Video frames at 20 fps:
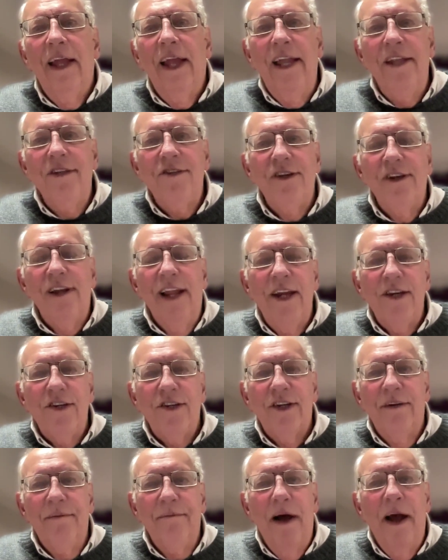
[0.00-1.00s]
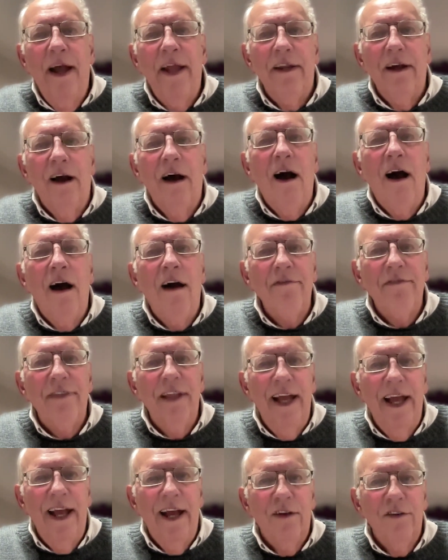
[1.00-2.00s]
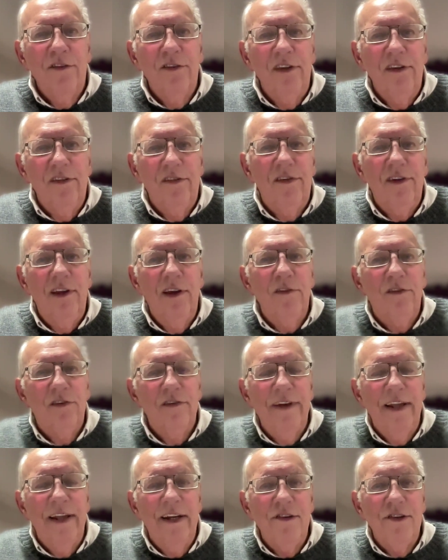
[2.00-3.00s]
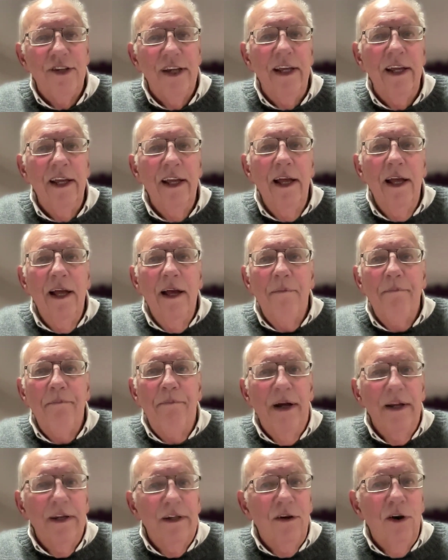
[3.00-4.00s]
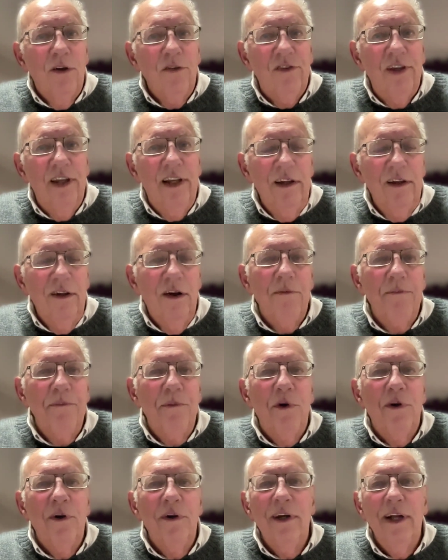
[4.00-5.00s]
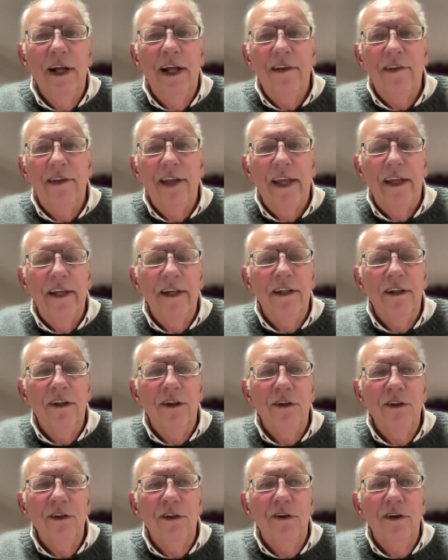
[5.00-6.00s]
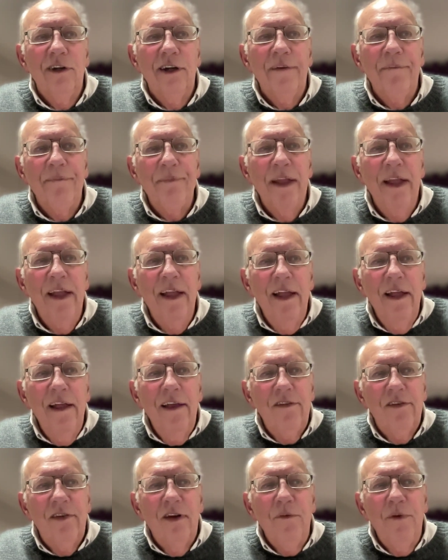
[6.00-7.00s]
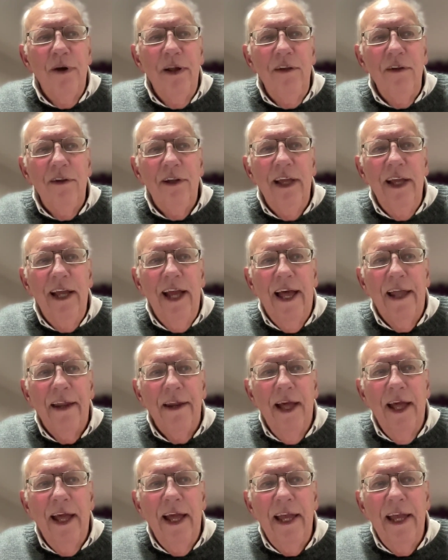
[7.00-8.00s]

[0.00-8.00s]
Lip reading: Insulation might halve the house's use of energy, but costing a lot more and taking a lot longer. So we're looking at